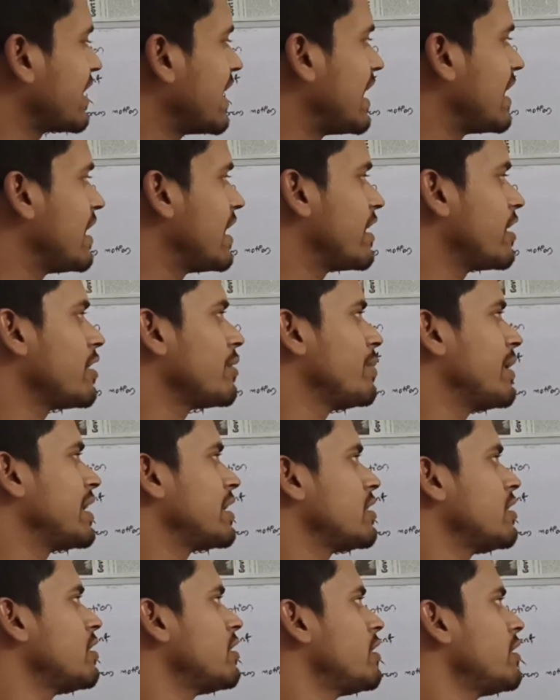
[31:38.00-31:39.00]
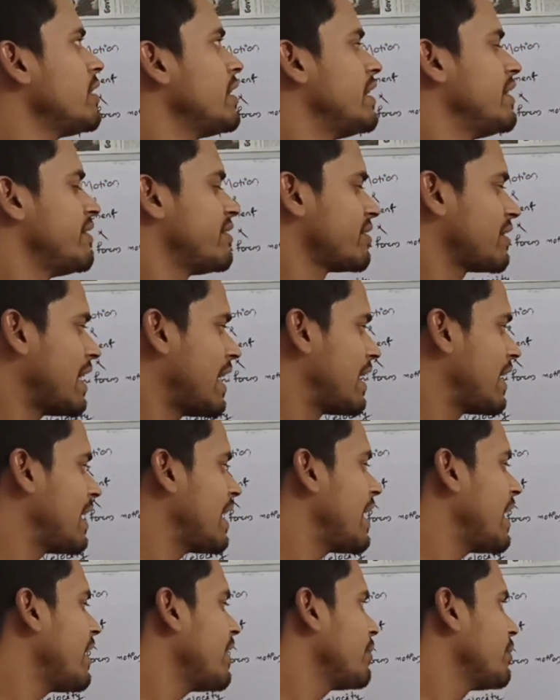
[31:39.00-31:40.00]
scalar or vector, it is
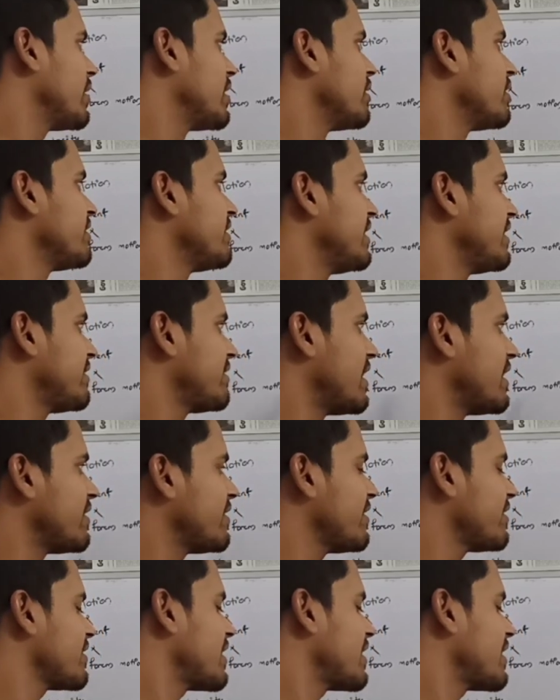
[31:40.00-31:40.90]
scalar because distance is